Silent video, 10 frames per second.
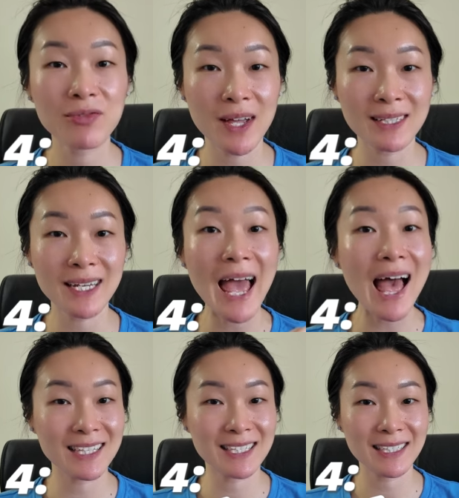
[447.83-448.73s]
fatty
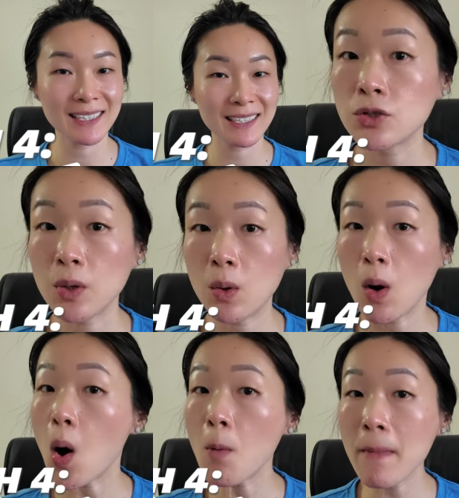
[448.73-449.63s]
acid.
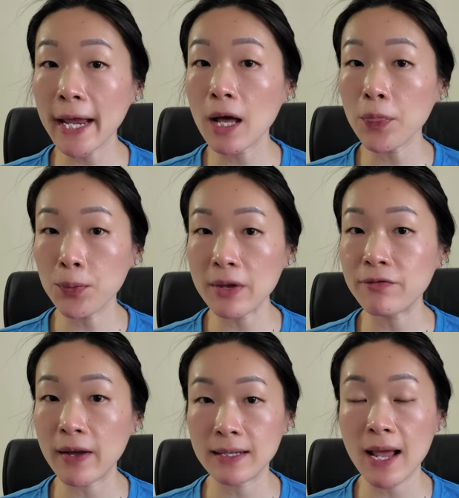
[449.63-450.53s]
So omega three
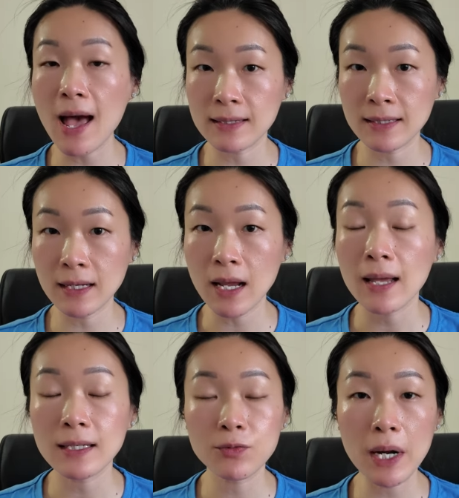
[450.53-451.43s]
fatty acid
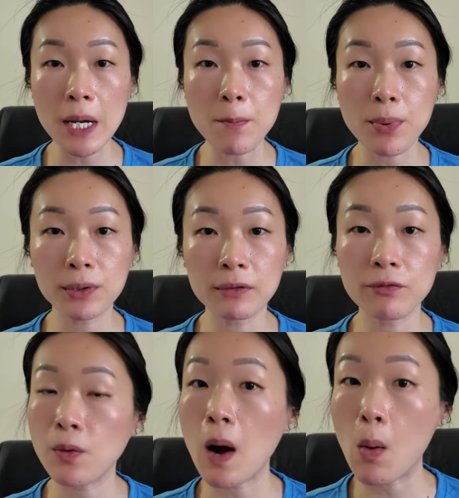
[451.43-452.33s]
is very
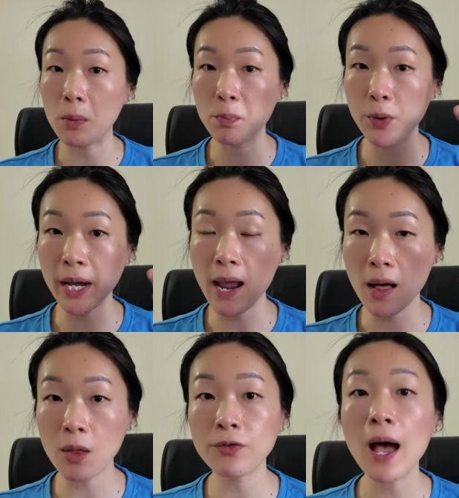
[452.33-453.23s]
important for our brain
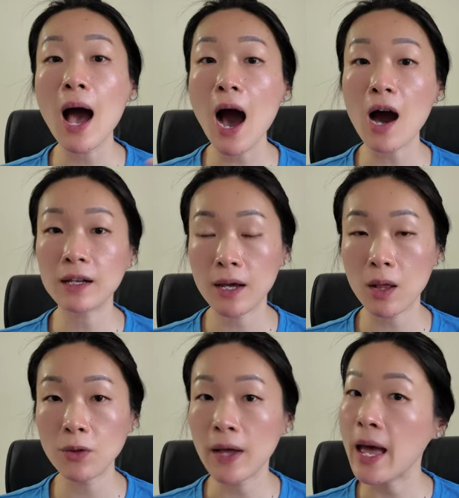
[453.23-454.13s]
health, heart
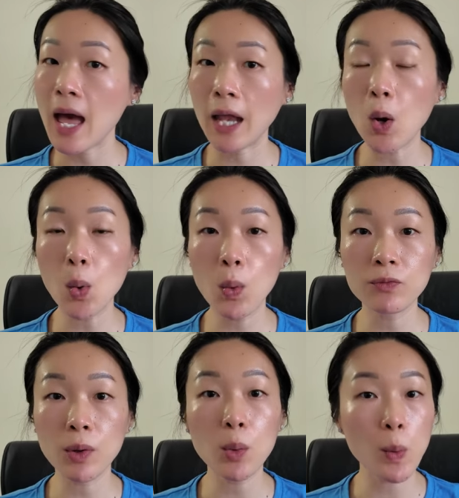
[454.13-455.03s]
health, and
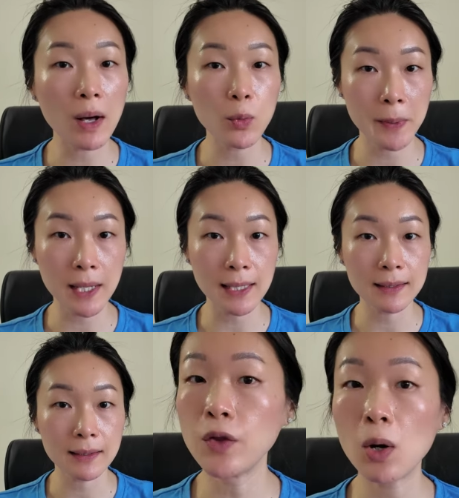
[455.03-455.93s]
overall
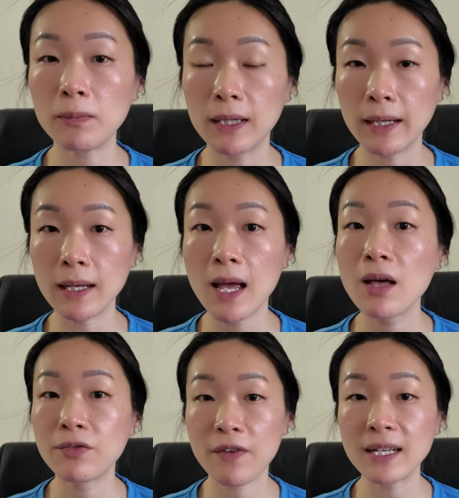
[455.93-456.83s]
well-being. Normally,
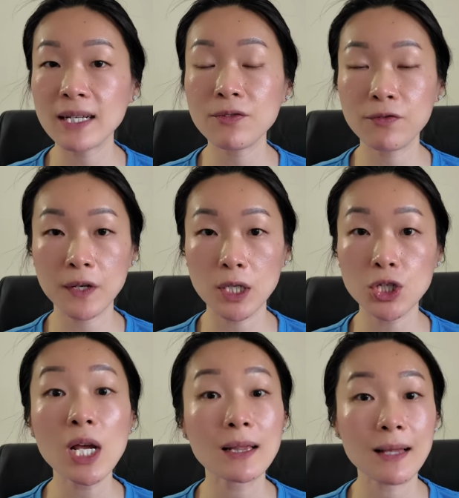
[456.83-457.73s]
fatty
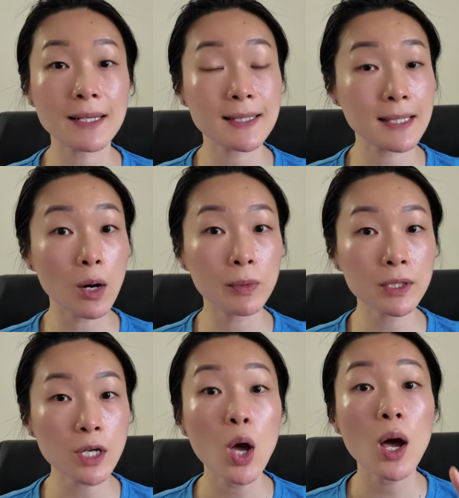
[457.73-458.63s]
fish like
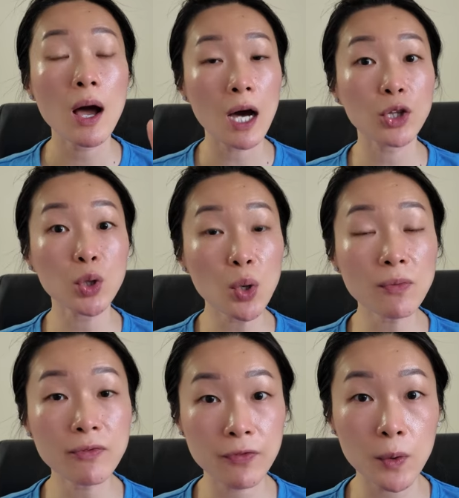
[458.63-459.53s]
salmon are
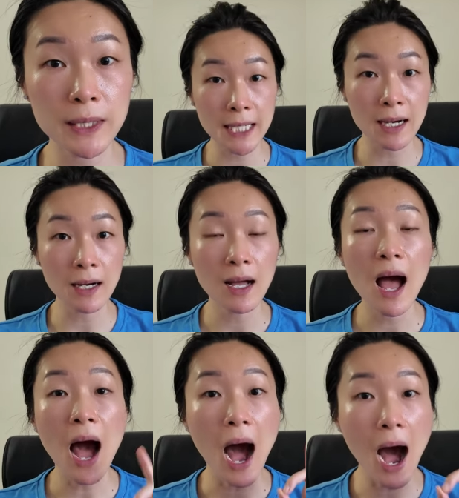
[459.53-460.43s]
known for their
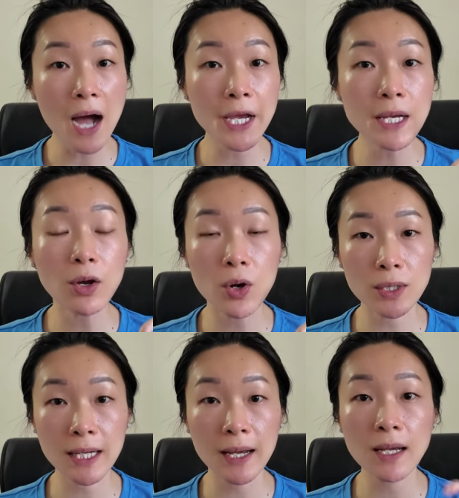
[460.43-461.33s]
high
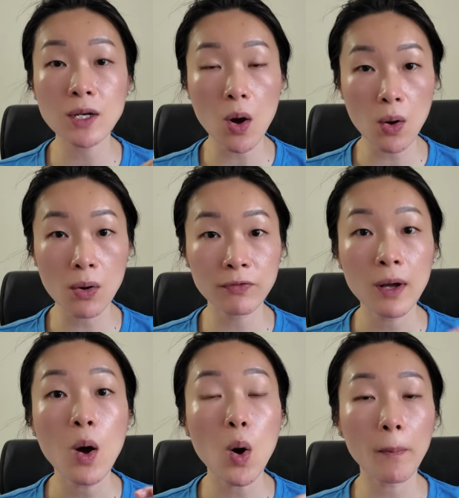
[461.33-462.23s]
content of
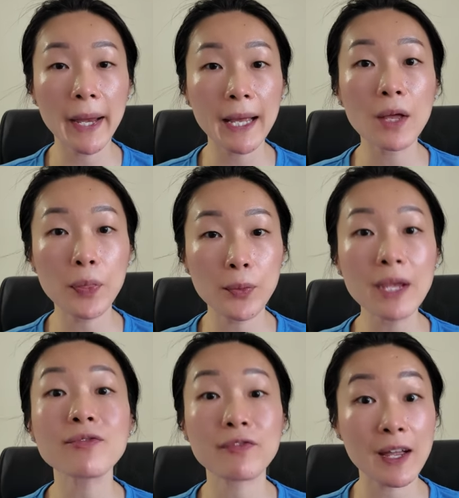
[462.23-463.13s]
omega
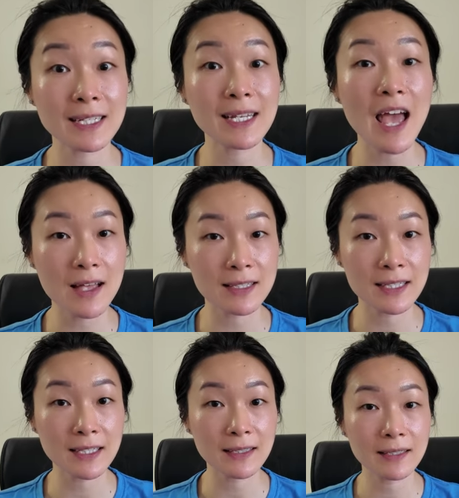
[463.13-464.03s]
three fatty
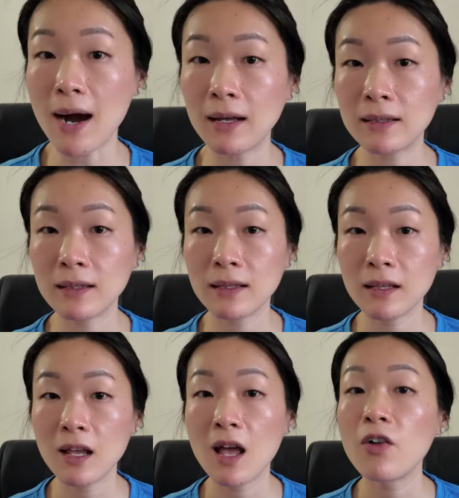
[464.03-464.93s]
acid. But
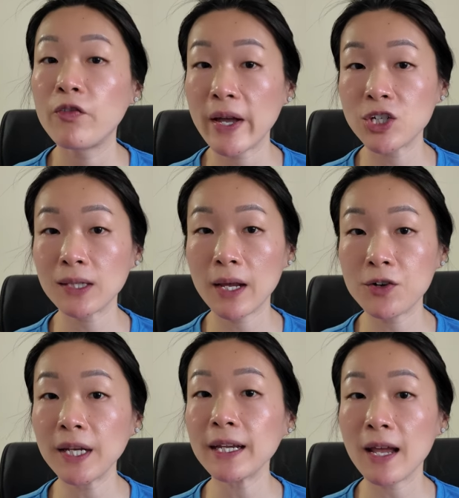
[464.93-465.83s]

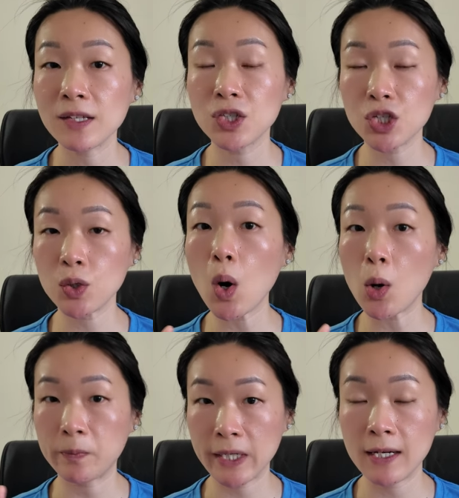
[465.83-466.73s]
vegetarians can still
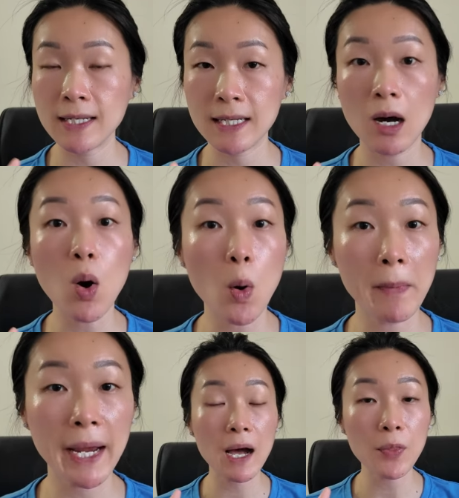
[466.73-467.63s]
obtain their
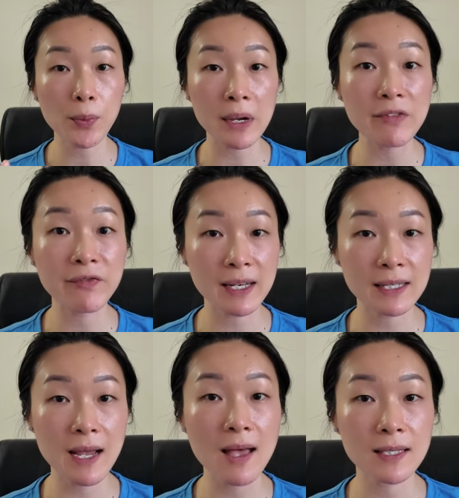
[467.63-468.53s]
omega three
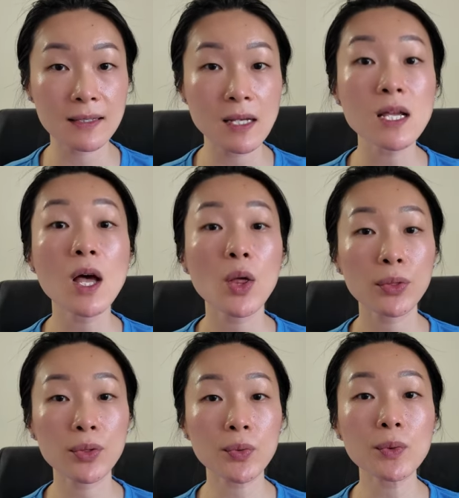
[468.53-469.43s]
fatty acid
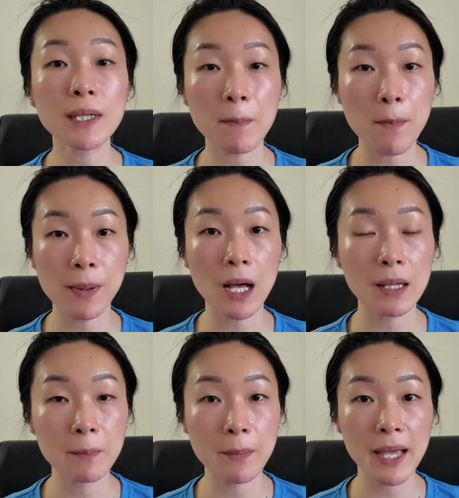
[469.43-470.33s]
through the
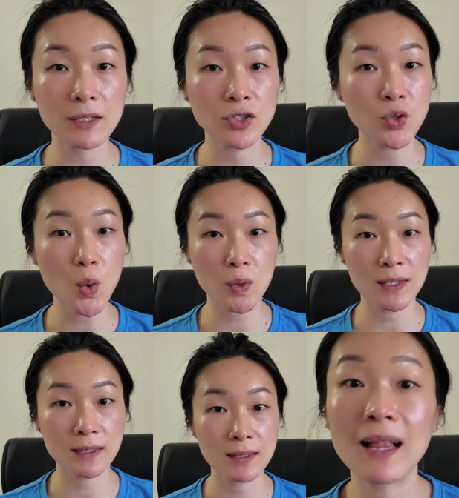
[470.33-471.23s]
plant-based source.
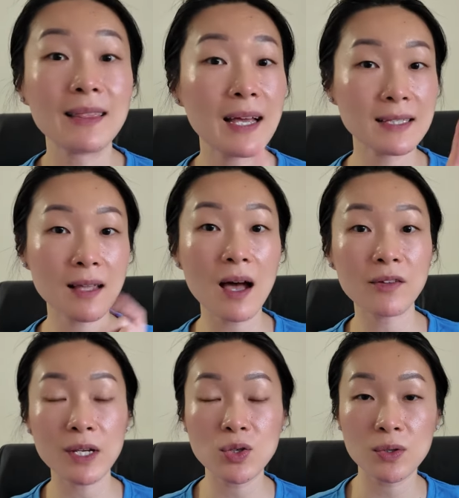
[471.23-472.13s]
Let's
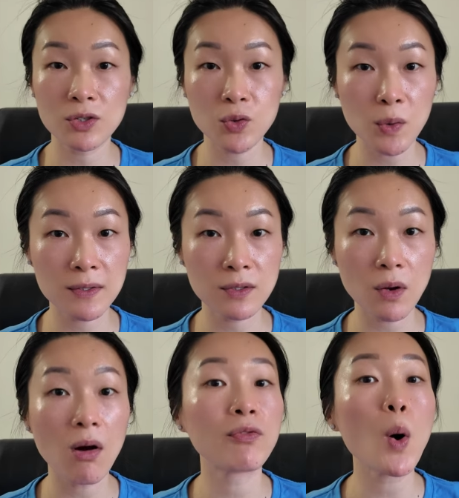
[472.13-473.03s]
dive into the
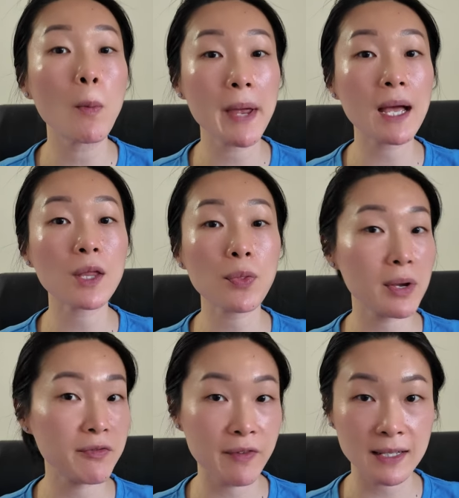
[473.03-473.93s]
sources of omega
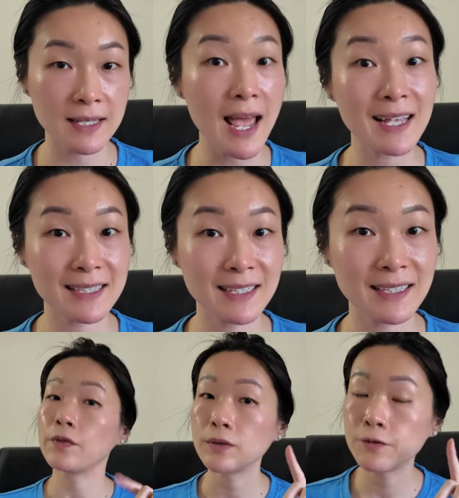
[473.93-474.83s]
three fatty acid.
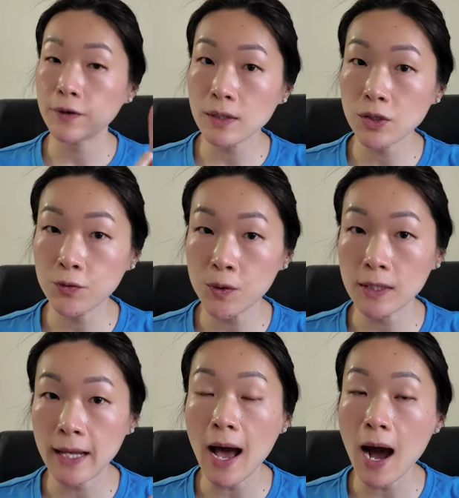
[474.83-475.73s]
The first
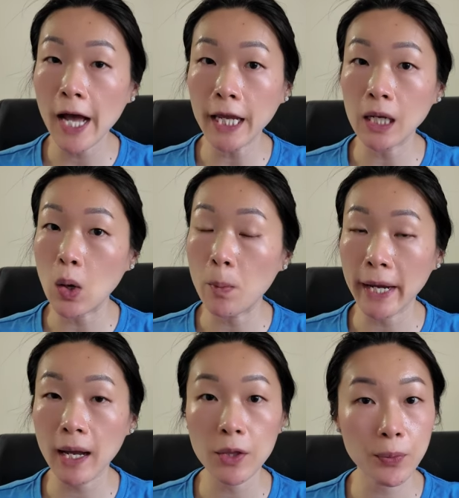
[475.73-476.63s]
food that high in
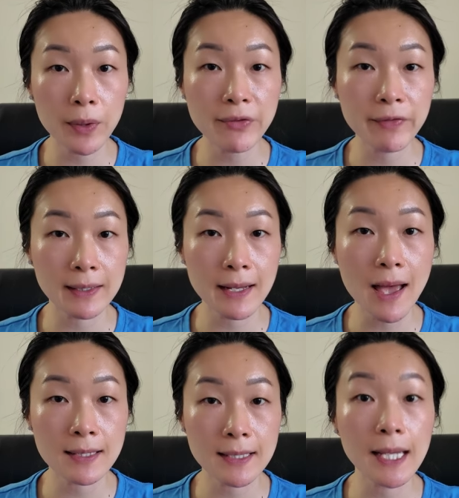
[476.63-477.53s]
omega three fatty
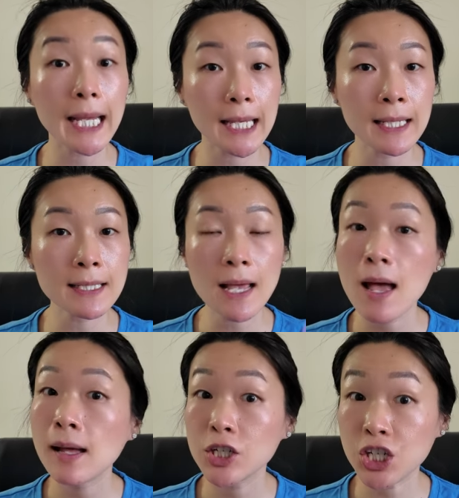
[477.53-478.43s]
acid is
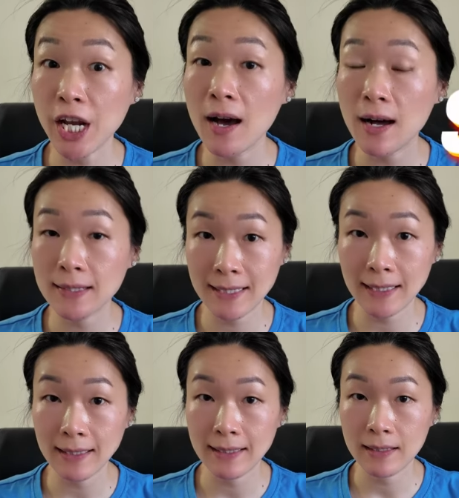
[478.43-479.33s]
chia
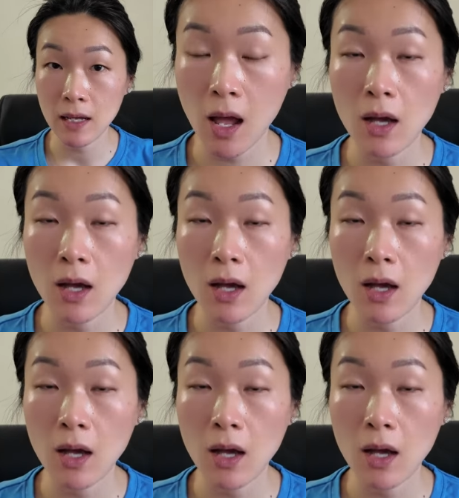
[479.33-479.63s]
seeds.